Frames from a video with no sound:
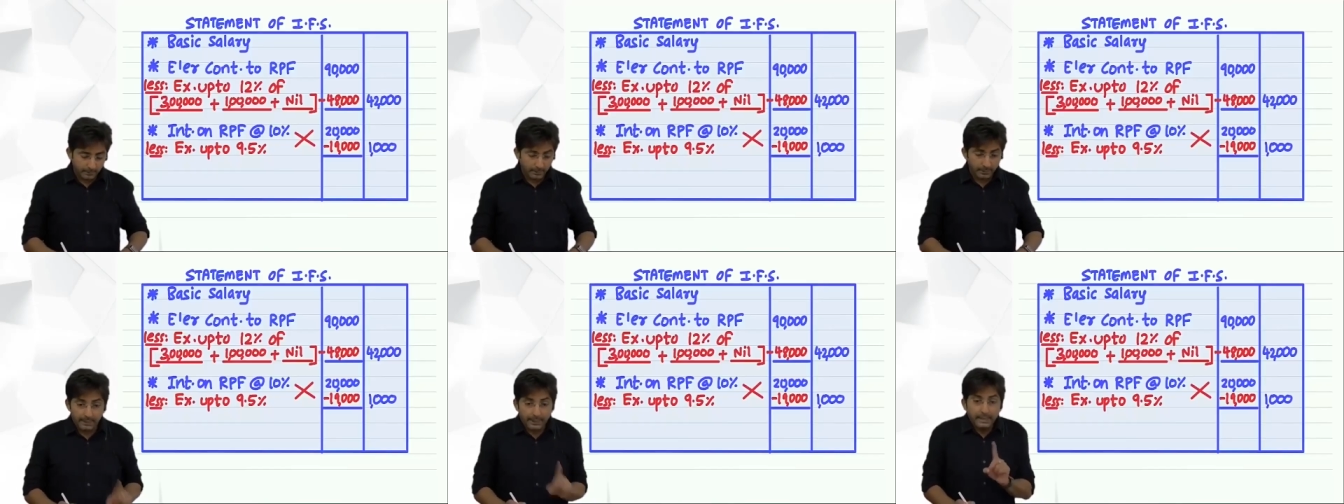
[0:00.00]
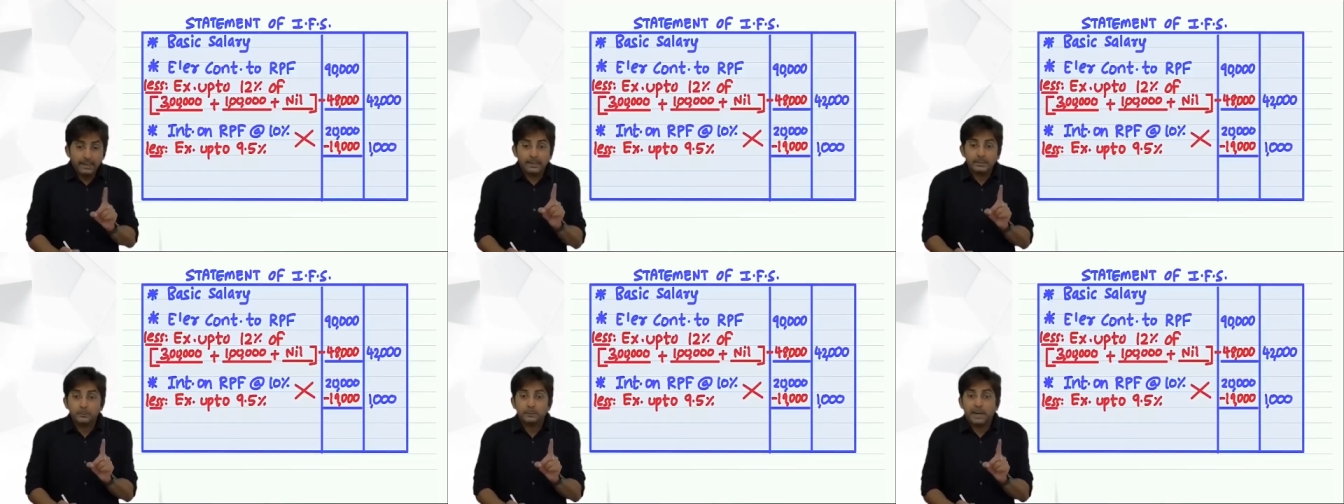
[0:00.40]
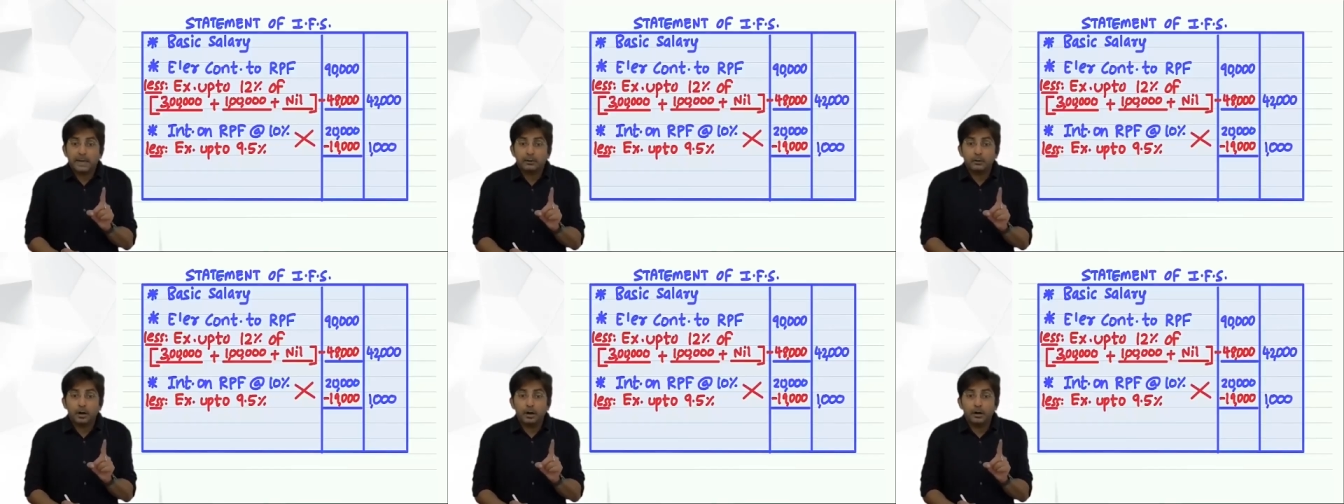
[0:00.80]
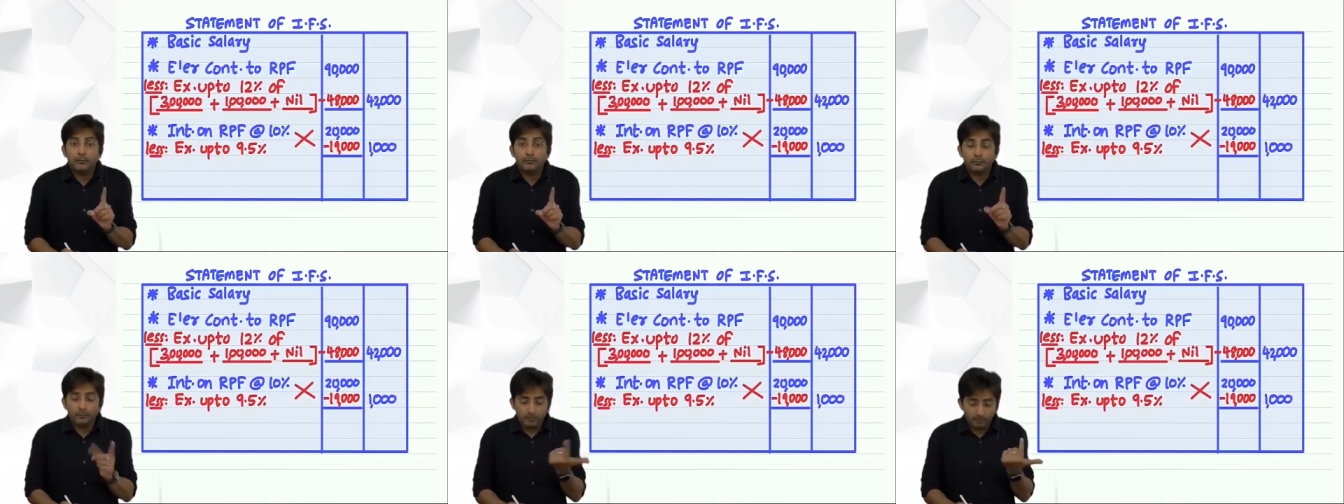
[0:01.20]
in respect
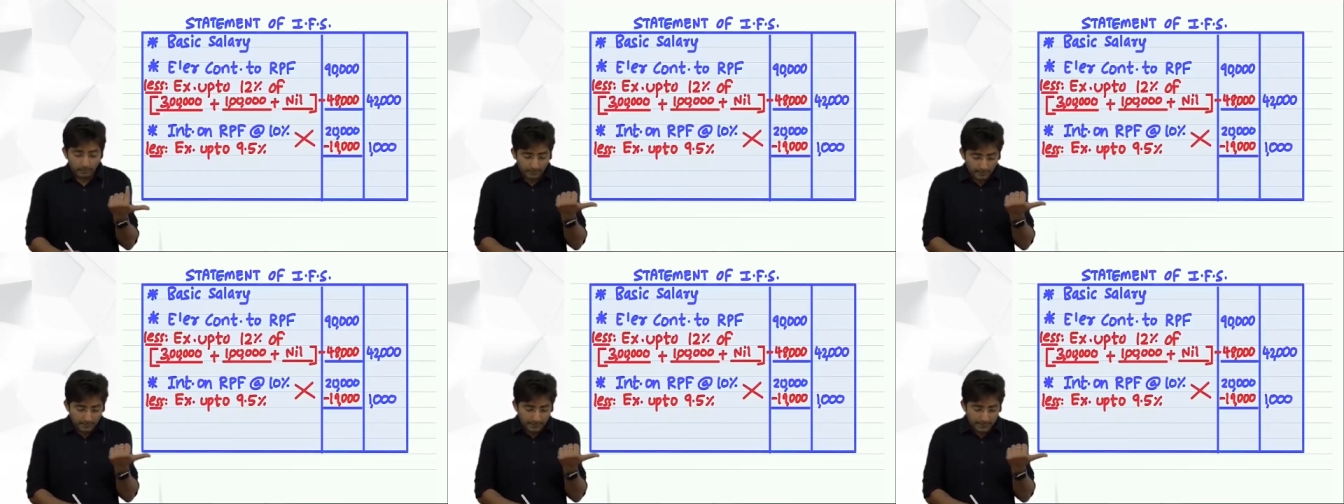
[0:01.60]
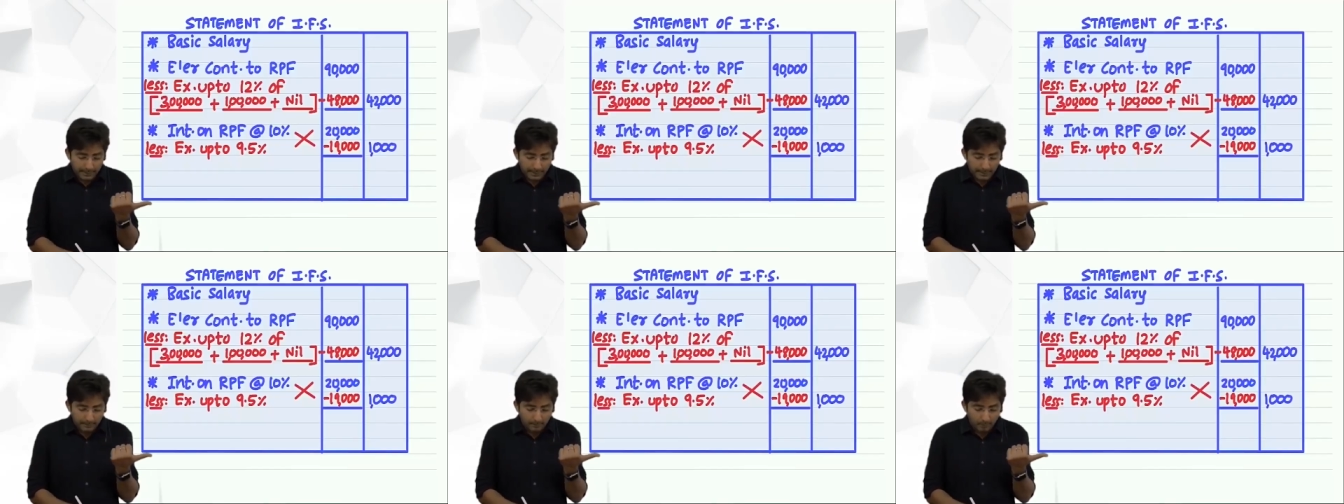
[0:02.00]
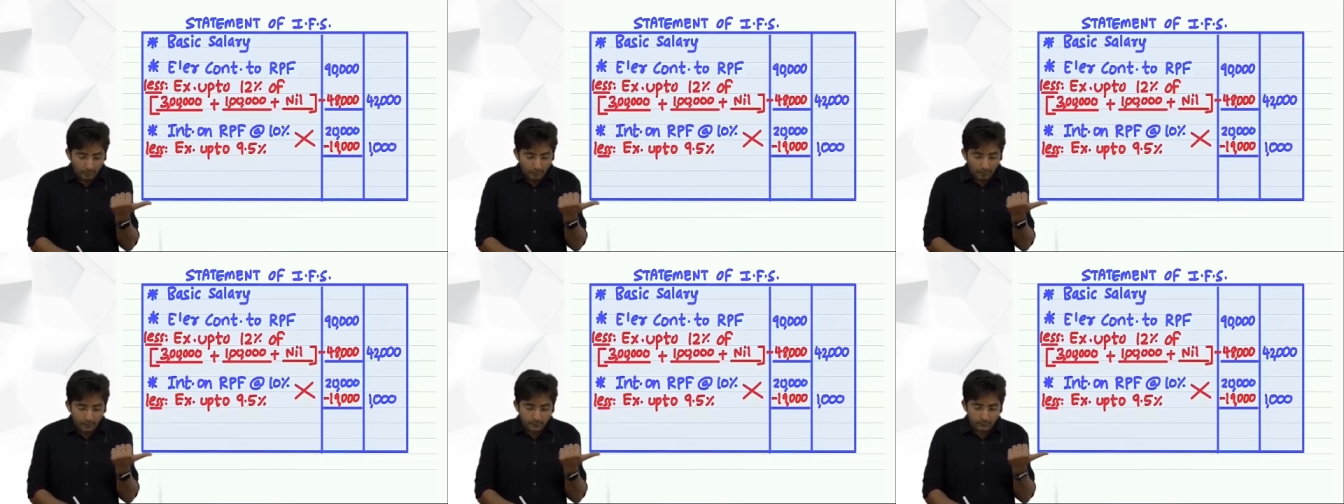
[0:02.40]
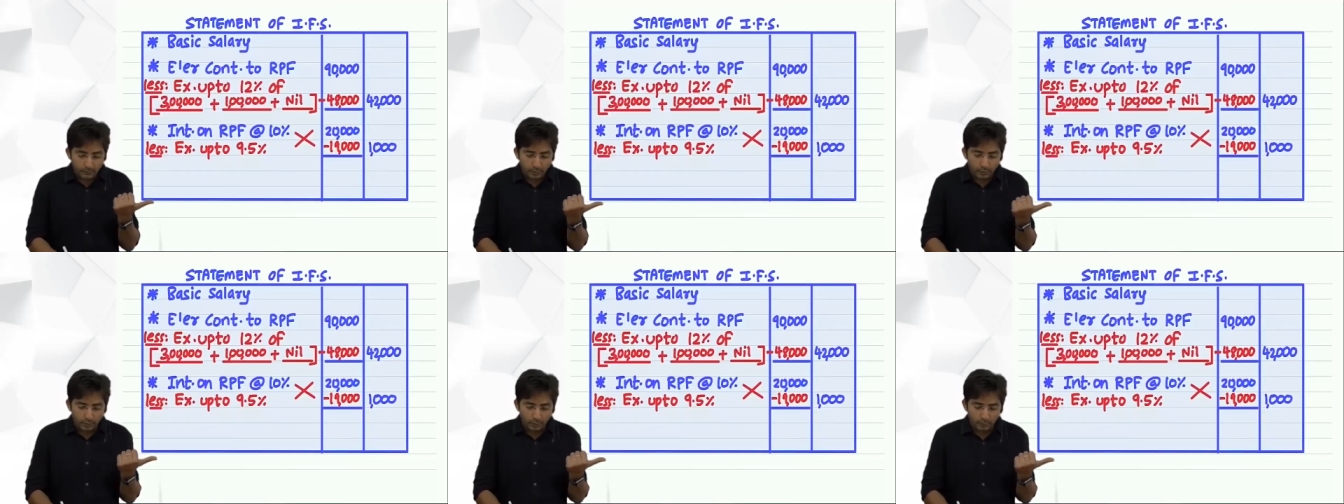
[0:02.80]
of employer's
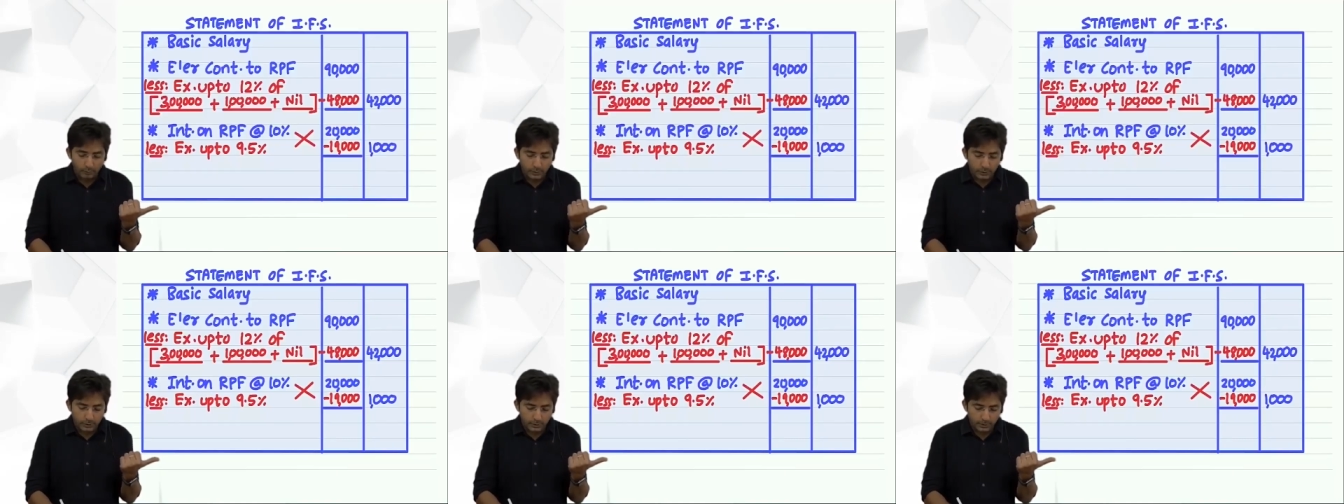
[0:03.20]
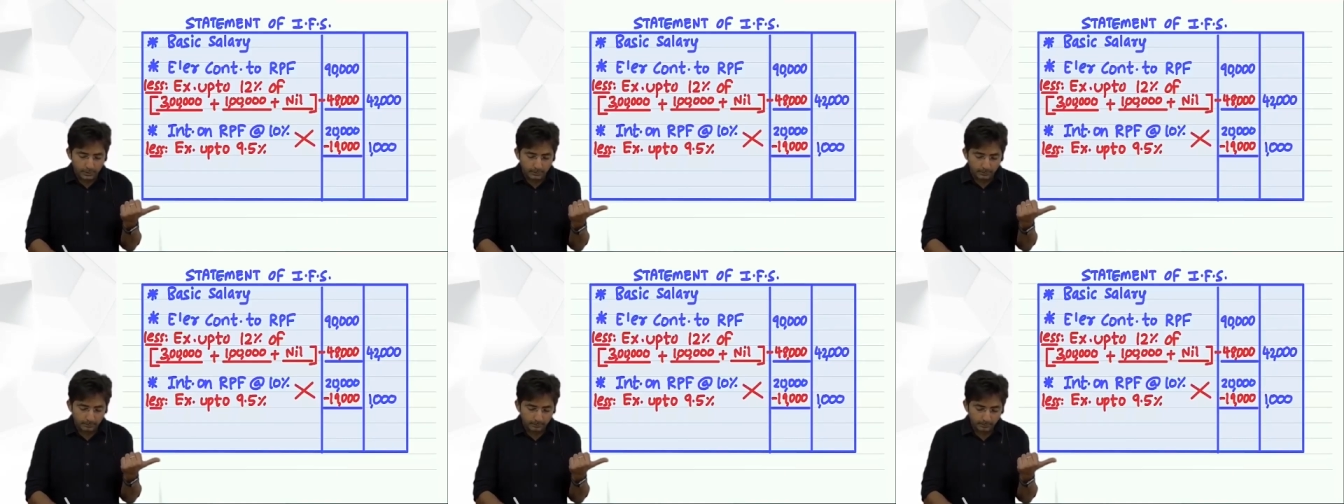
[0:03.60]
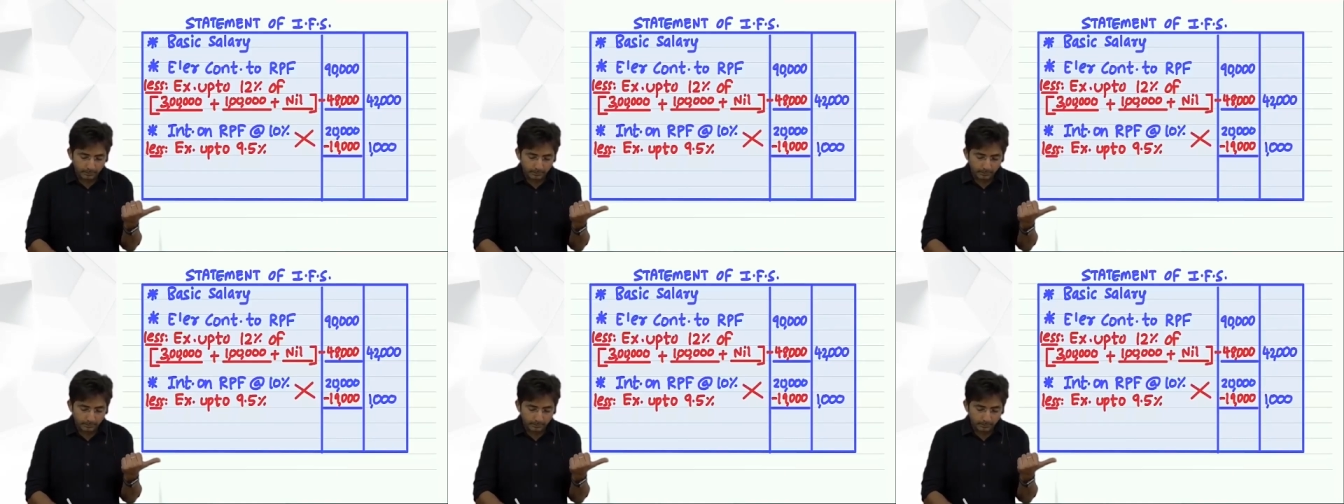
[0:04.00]
contribution